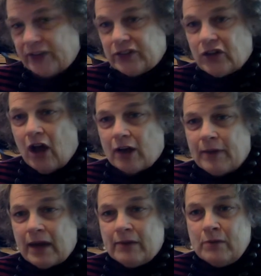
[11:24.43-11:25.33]
to talk
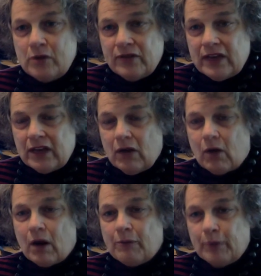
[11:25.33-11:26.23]
about a movie or
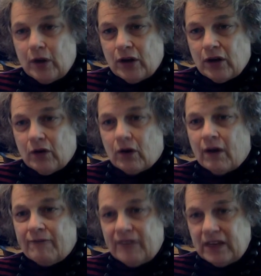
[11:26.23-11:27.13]
a book or
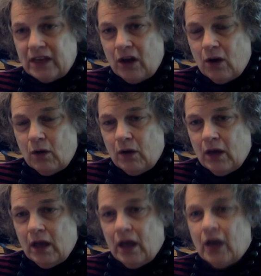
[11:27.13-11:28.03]
a video,
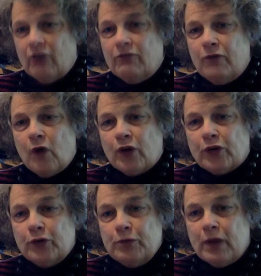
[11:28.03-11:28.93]

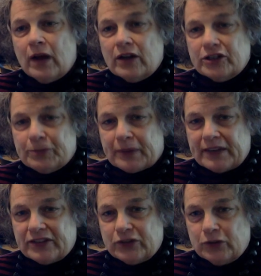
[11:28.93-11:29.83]
worüber
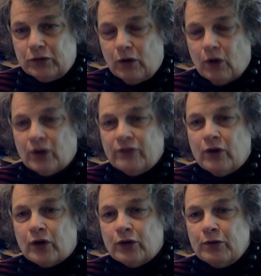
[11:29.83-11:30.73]
sprichst du? Oder
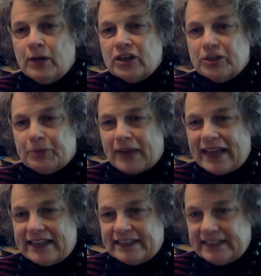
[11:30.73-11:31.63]
worüber
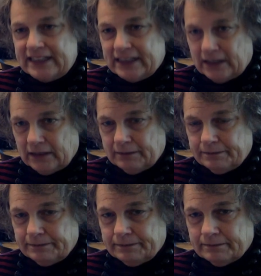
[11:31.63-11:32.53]
sprecht ihr?
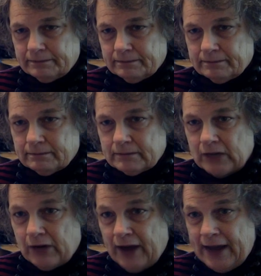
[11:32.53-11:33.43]

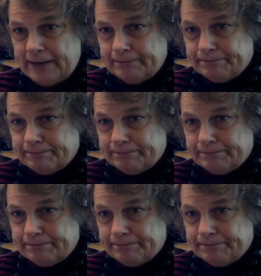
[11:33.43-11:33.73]
All right?